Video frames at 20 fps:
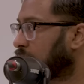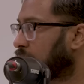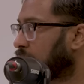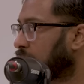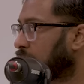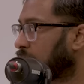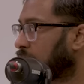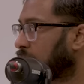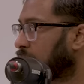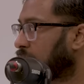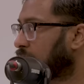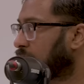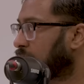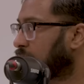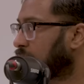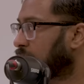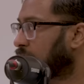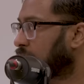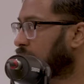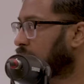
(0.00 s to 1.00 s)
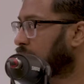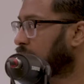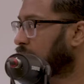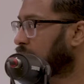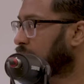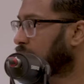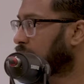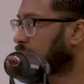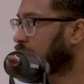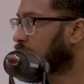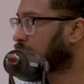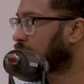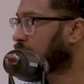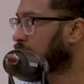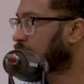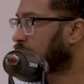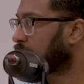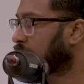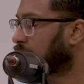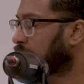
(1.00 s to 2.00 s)

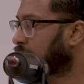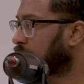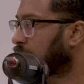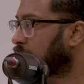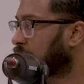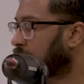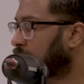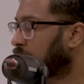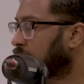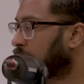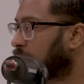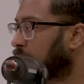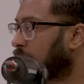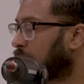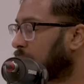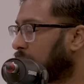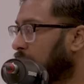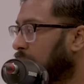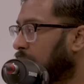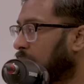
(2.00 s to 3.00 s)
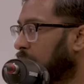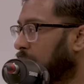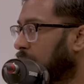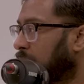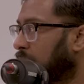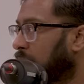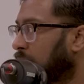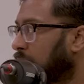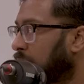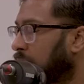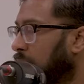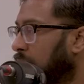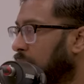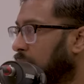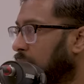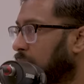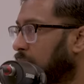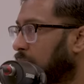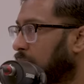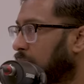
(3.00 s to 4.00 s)

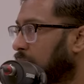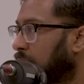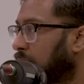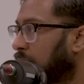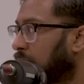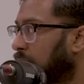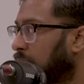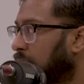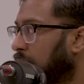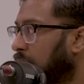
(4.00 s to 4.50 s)
No words are spoken by the person on screen.